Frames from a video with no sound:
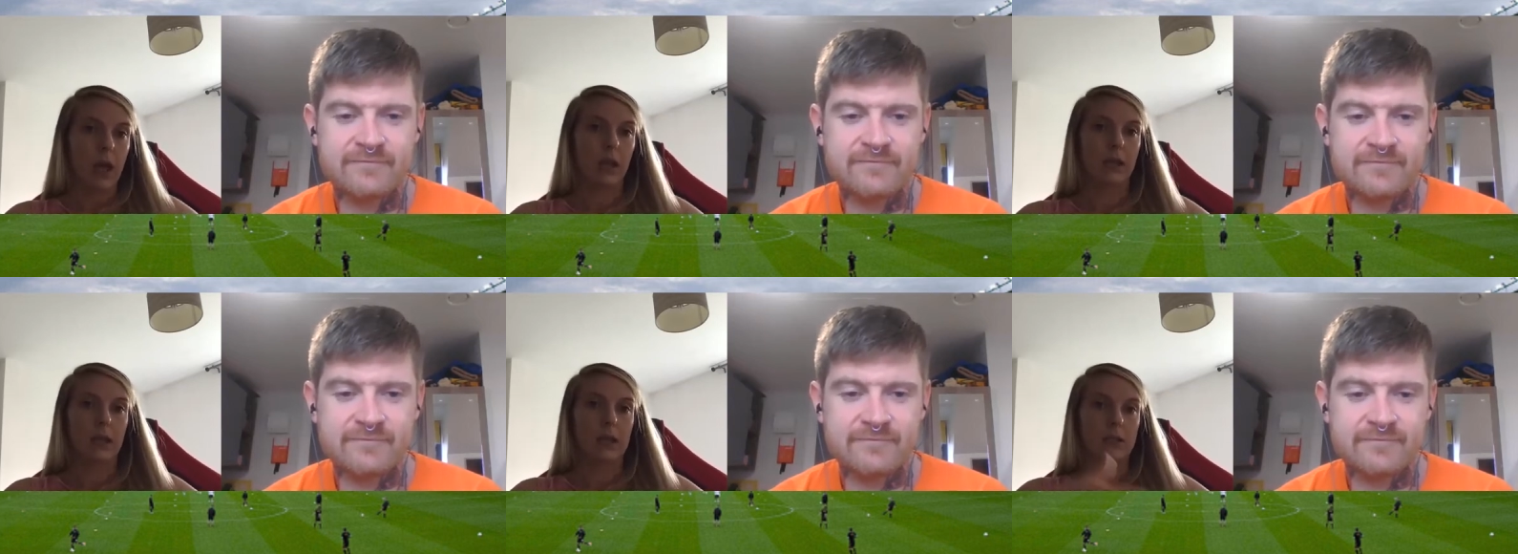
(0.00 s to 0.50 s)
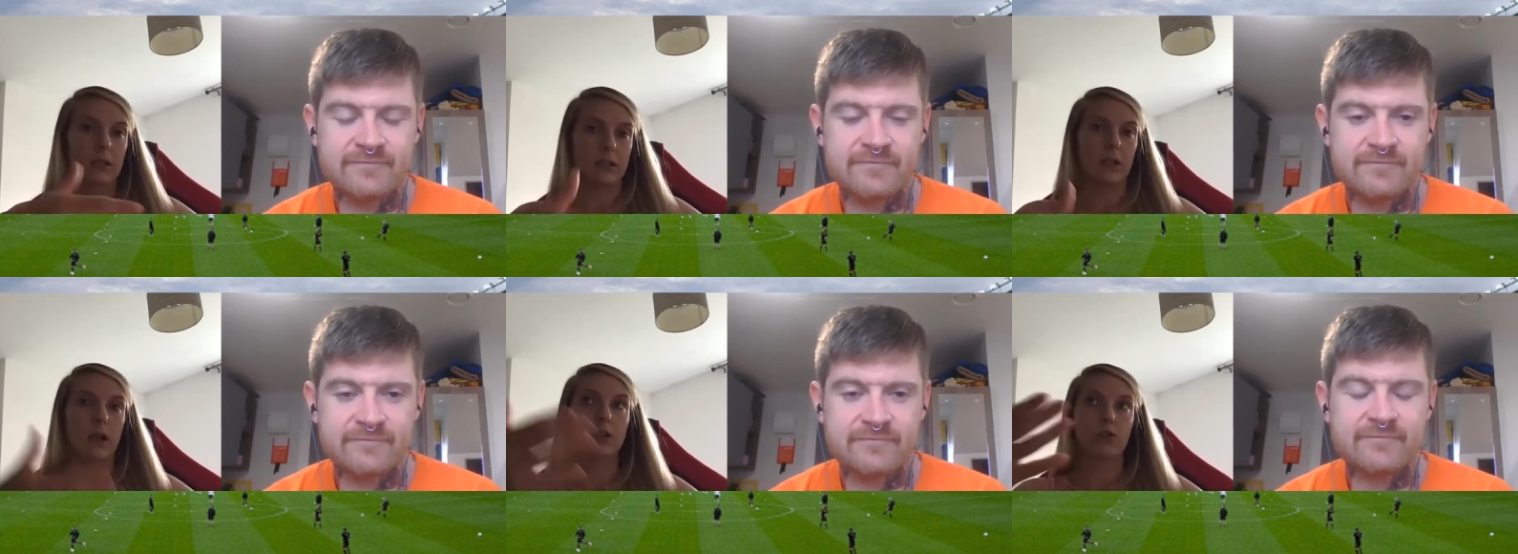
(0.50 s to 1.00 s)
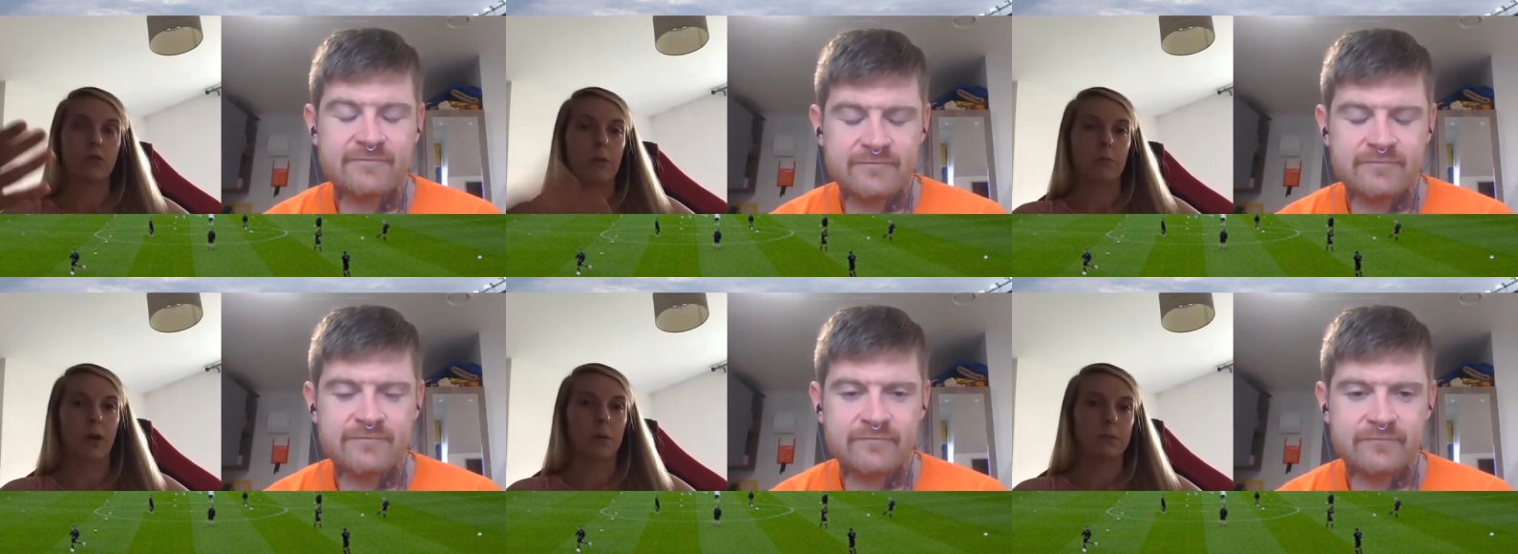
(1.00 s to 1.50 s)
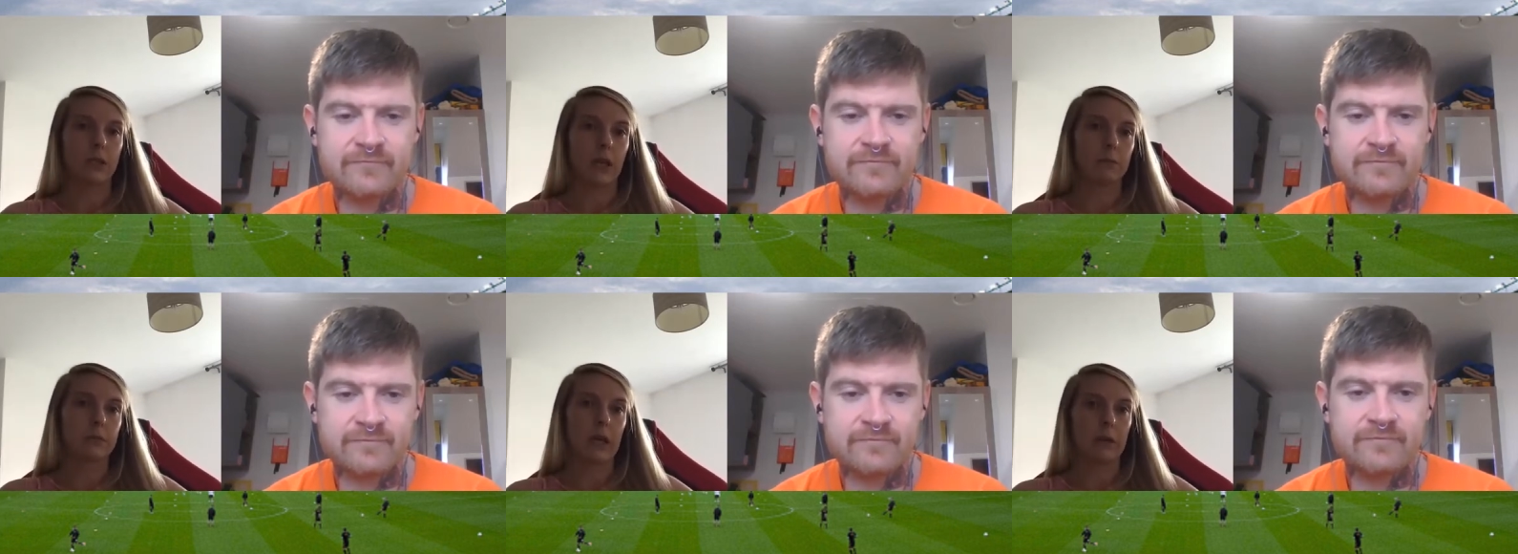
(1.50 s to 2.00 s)
Speaker 1: and then as it started to ramp up to
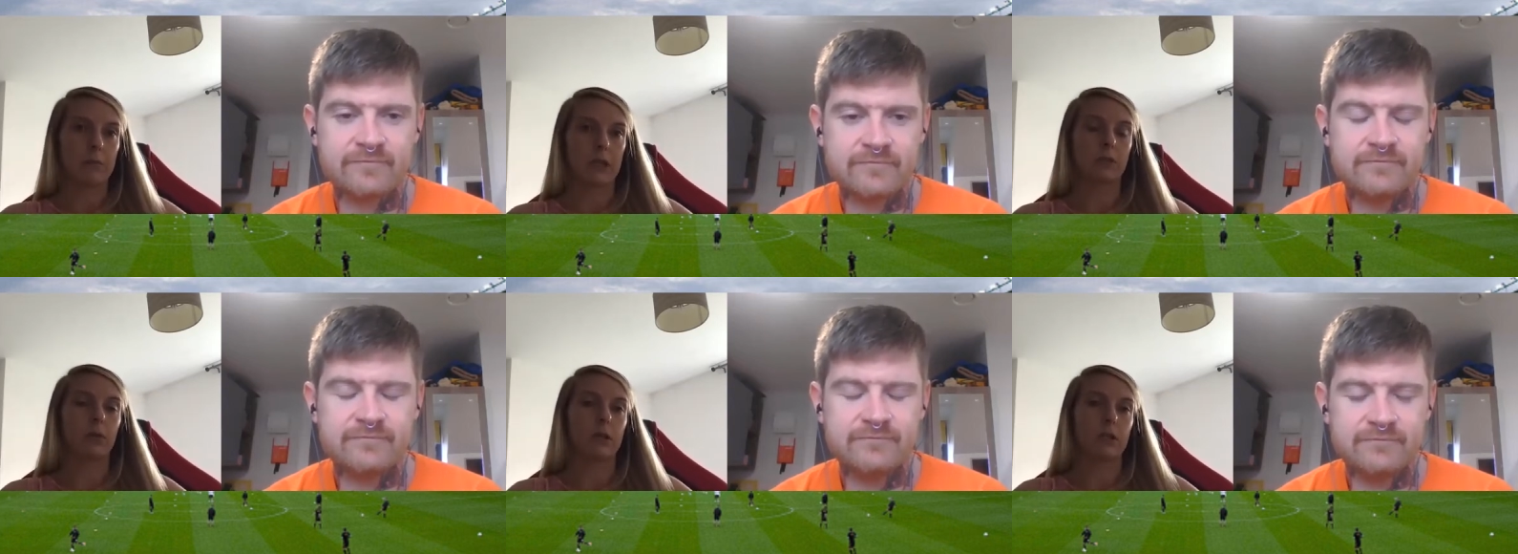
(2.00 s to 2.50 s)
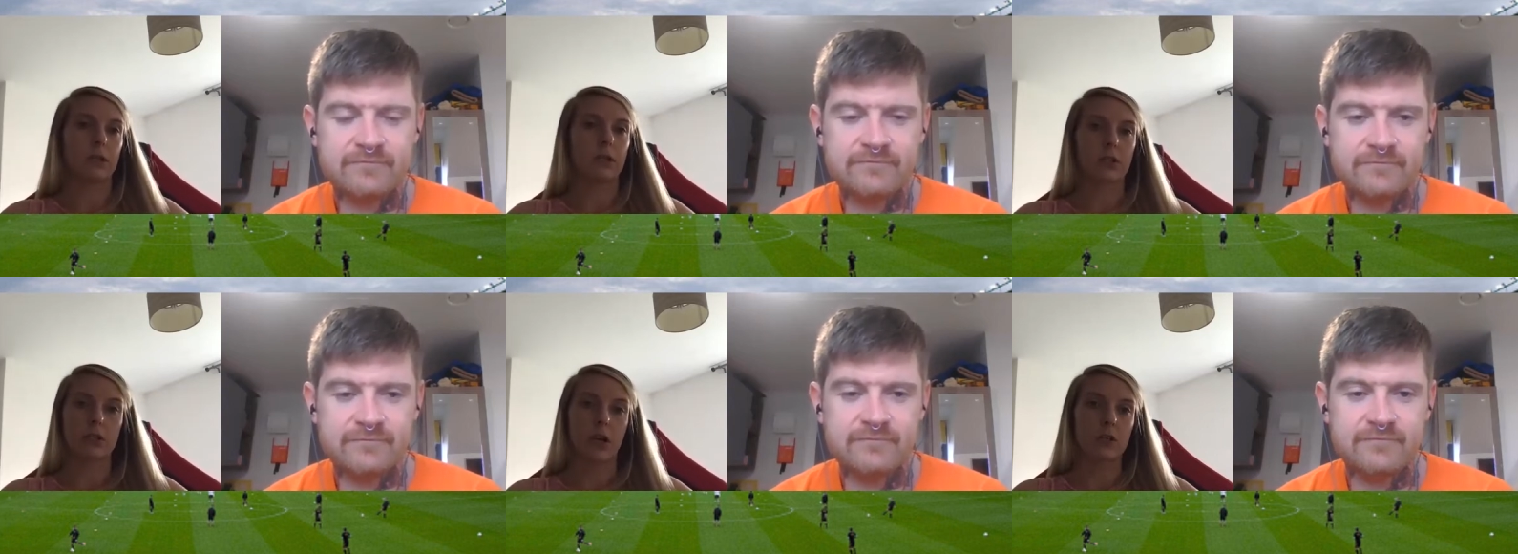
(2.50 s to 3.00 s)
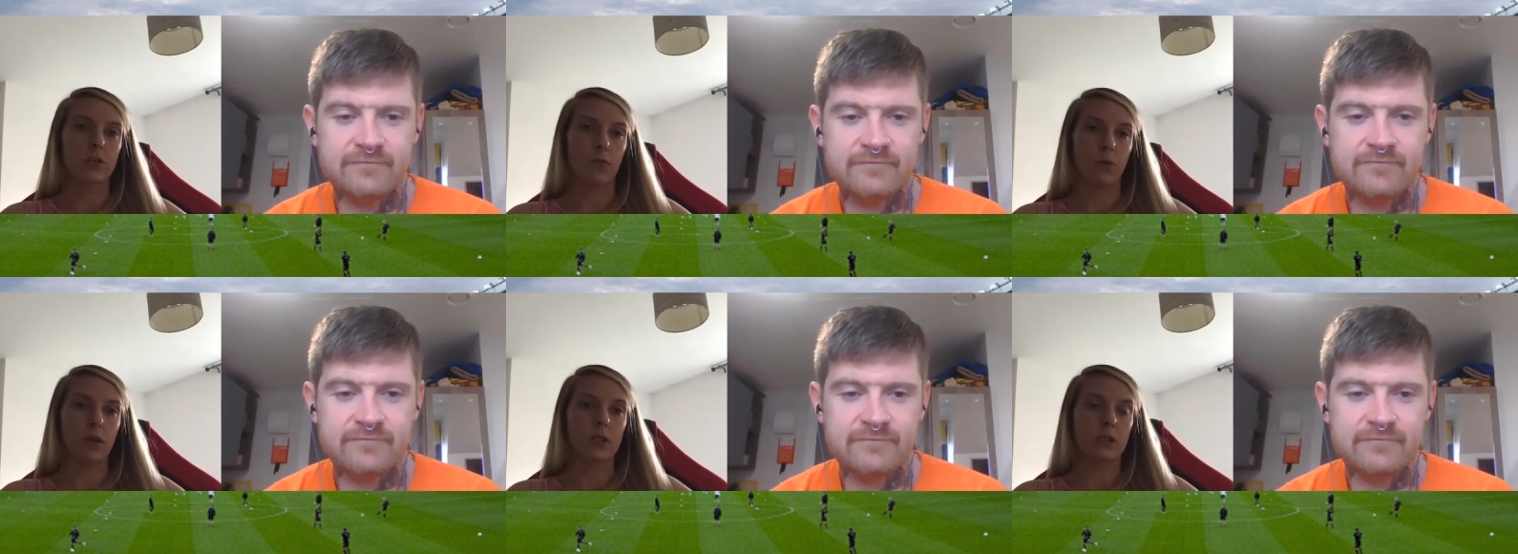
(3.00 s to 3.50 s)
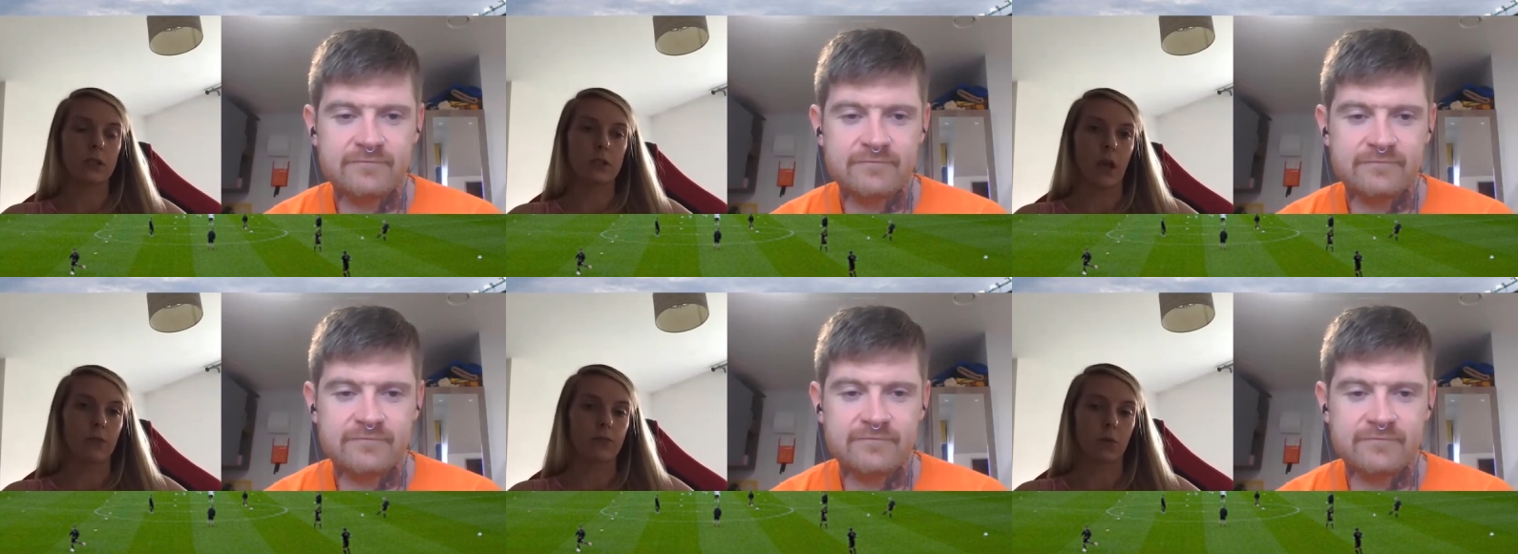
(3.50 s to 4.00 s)
game time, that's when you've seen her start to focus and
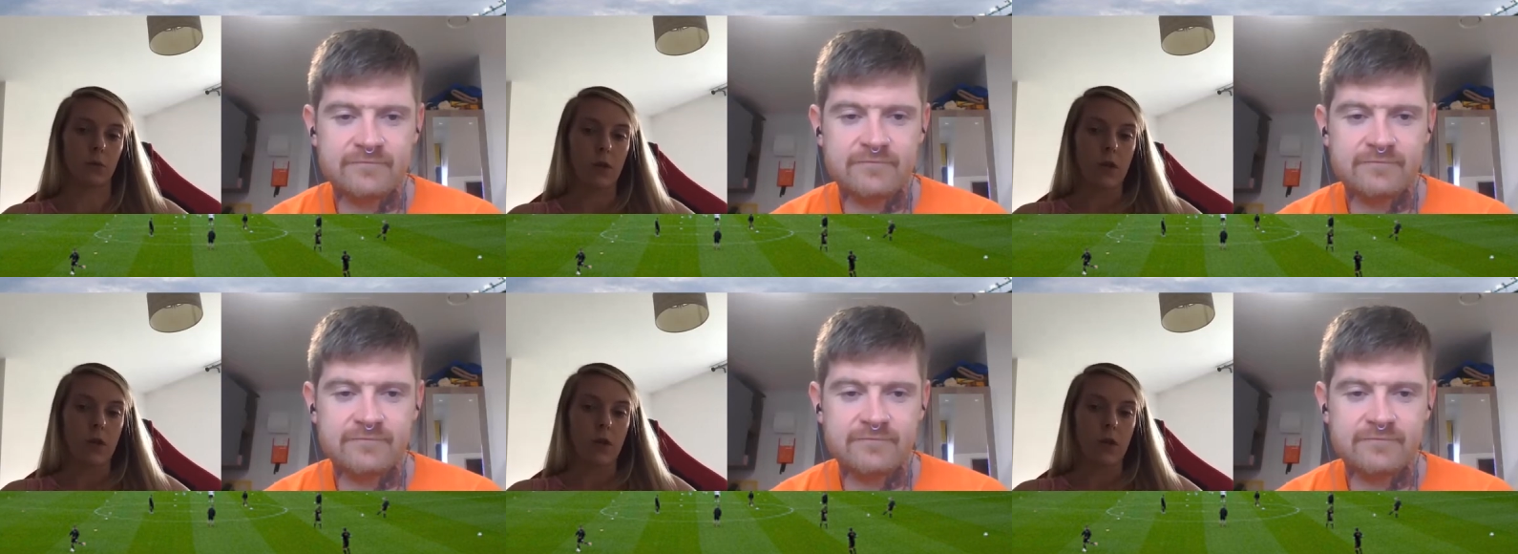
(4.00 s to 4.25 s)
stuff. So,